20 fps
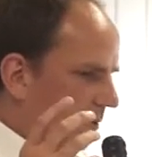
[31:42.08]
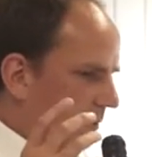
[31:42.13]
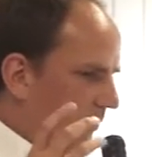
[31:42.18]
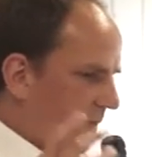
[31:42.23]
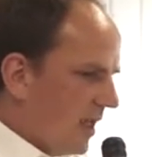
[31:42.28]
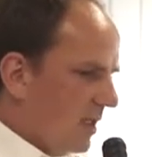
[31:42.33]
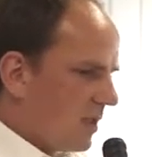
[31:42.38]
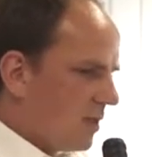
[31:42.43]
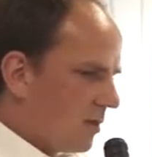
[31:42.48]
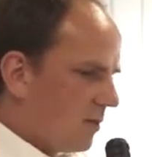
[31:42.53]

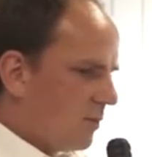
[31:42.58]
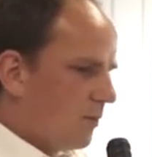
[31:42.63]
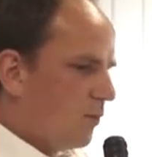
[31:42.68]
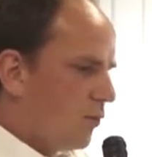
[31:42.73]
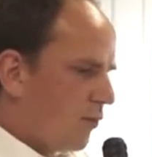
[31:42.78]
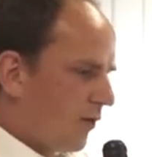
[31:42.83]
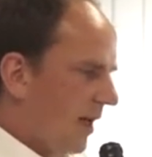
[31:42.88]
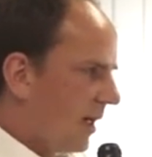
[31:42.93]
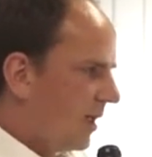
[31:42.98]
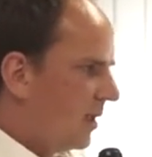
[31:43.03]
best
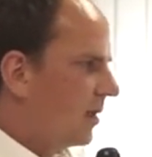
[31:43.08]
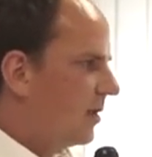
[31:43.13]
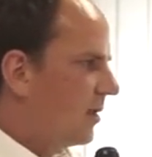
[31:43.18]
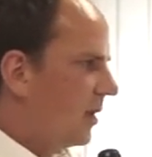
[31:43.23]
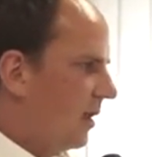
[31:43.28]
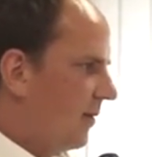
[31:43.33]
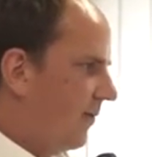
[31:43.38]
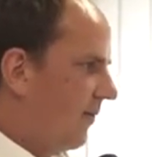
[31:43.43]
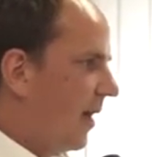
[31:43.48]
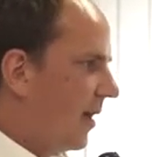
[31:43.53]
practice
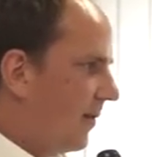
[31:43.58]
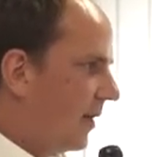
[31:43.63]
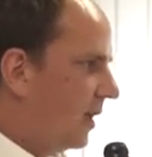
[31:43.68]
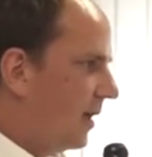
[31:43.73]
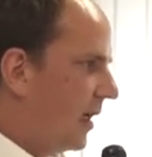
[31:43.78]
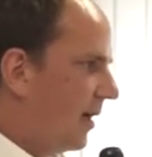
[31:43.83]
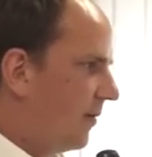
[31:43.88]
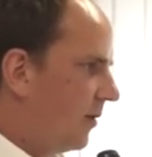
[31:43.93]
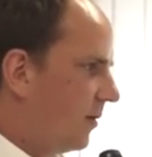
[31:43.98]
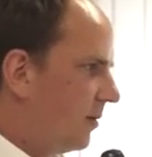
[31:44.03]
at farming
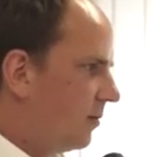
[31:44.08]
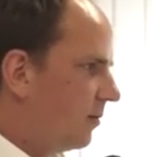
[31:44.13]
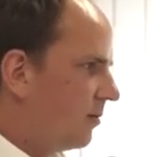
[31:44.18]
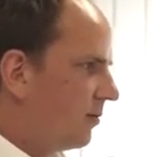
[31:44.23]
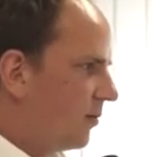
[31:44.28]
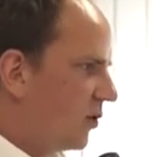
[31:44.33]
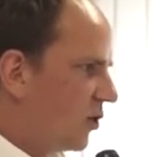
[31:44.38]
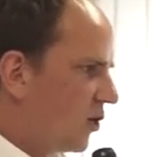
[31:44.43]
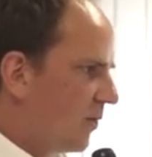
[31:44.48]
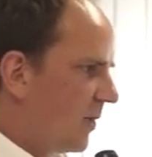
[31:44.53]
level,
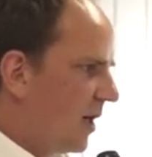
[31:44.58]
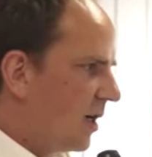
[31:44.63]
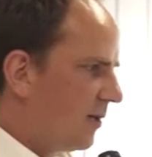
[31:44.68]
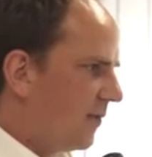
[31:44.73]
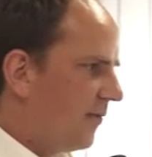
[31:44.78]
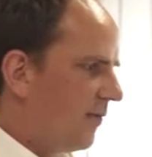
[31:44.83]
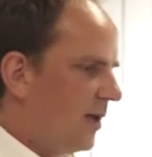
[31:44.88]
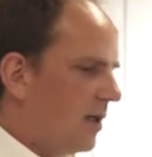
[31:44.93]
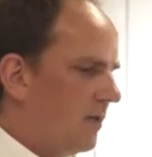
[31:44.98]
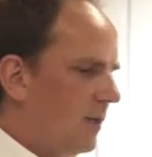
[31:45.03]

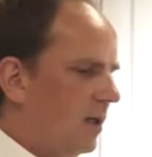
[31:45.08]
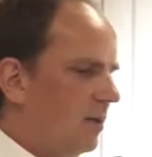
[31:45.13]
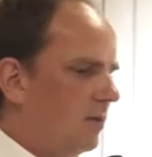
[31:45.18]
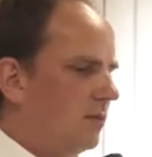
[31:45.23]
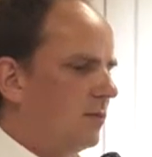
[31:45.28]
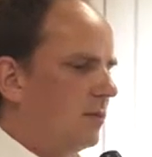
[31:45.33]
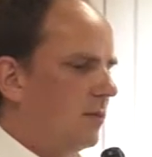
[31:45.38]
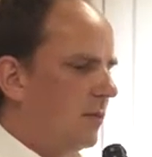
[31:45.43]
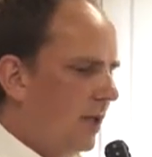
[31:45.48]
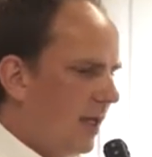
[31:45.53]
smart
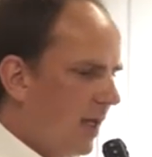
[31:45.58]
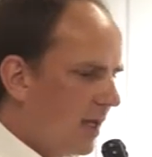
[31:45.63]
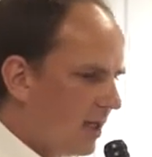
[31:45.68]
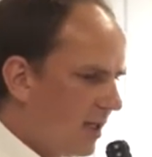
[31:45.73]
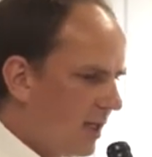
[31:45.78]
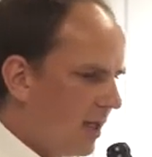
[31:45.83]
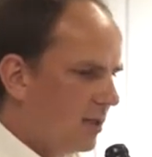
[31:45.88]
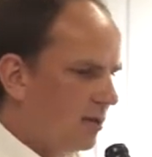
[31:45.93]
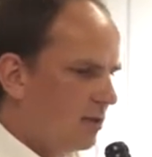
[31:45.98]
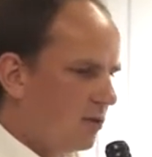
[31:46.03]
farming,
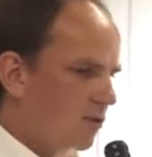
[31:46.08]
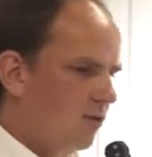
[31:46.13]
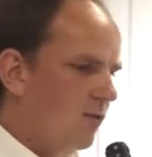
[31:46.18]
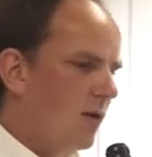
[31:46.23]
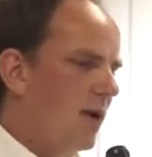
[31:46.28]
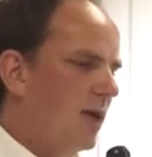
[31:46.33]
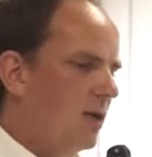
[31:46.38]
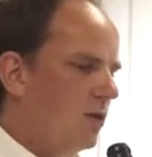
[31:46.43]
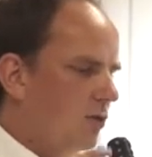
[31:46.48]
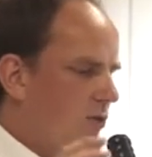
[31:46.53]
and then
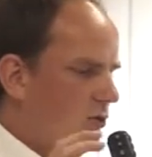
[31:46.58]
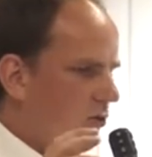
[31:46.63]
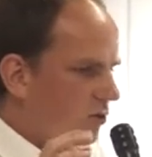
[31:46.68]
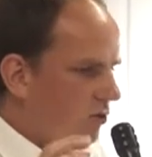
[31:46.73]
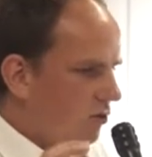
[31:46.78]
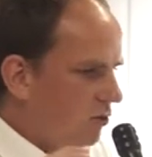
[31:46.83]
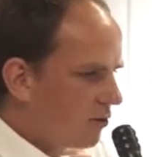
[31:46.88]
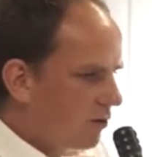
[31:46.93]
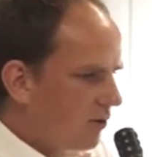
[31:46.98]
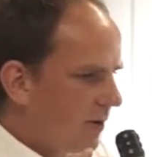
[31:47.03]
try to
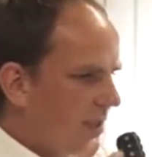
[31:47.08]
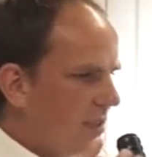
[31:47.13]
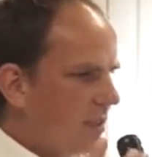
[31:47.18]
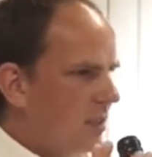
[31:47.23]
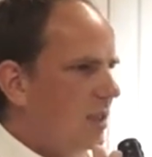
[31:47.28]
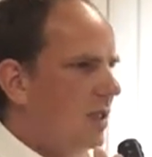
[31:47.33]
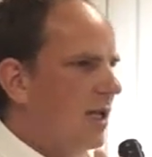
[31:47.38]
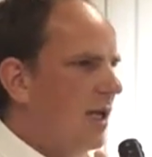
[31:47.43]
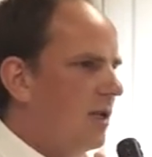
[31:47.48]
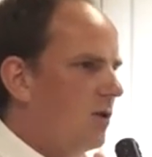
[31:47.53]

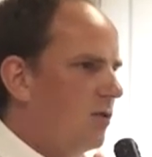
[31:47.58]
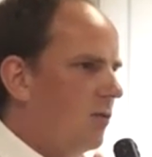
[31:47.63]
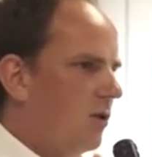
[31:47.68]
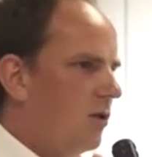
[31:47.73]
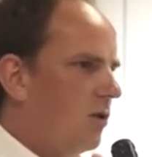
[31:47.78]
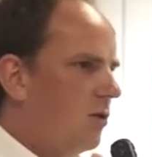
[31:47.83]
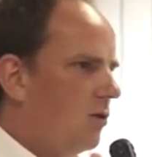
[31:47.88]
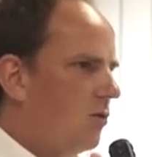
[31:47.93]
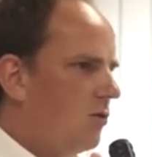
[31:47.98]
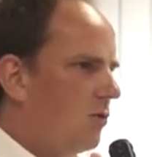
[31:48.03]
translate
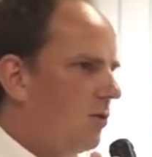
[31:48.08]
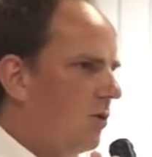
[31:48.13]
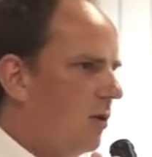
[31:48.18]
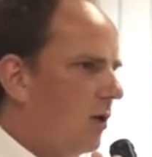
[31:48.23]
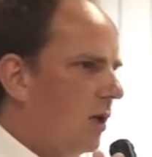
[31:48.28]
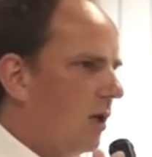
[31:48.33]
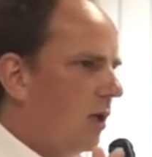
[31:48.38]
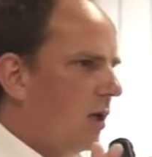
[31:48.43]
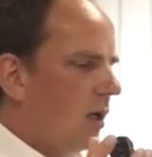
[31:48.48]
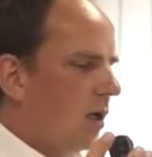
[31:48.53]
what you do
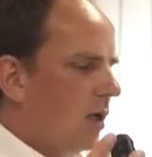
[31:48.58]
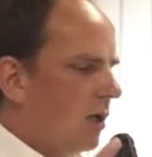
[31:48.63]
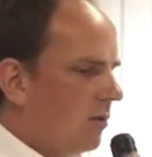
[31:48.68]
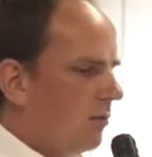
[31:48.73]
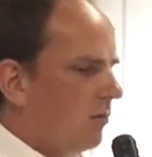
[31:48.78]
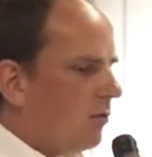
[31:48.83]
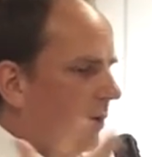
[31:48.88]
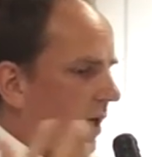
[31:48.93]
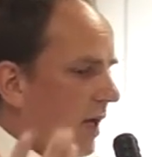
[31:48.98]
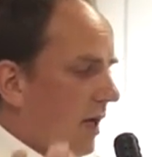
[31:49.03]

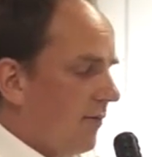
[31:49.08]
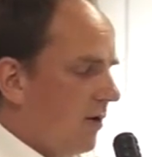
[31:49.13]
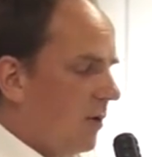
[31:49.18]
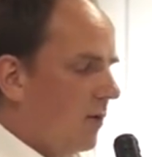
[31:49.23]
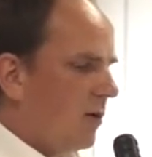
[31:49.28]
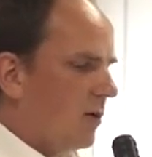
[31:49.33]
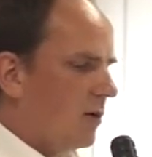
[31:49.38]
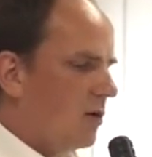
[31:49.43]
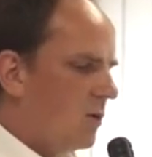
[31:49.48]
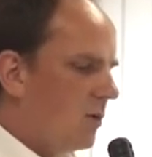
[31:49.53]
wherever
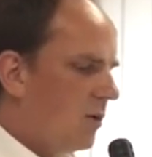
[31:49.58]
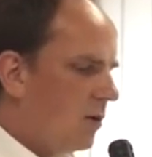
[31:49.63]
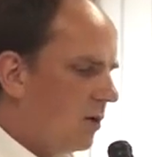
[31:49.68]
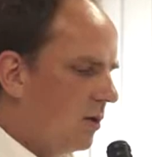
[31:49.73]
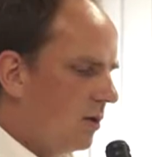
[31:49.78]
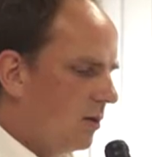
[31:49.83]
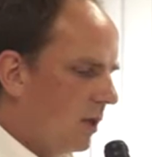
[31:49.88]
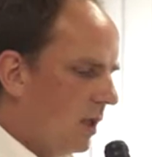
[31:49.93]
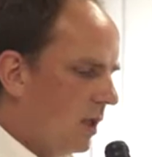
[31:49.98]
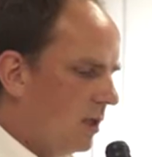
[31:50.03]

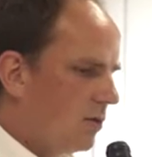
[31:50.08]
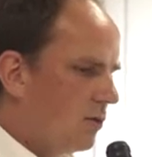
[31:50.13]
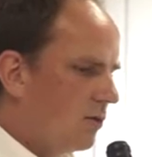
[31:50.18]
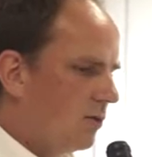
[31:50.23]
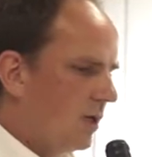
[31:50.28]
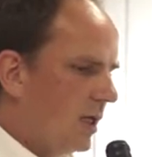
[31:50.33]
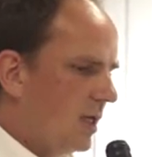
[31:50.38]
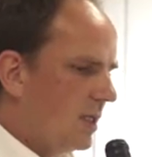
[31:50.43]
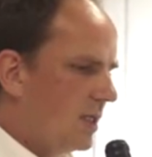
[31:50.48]
possible into a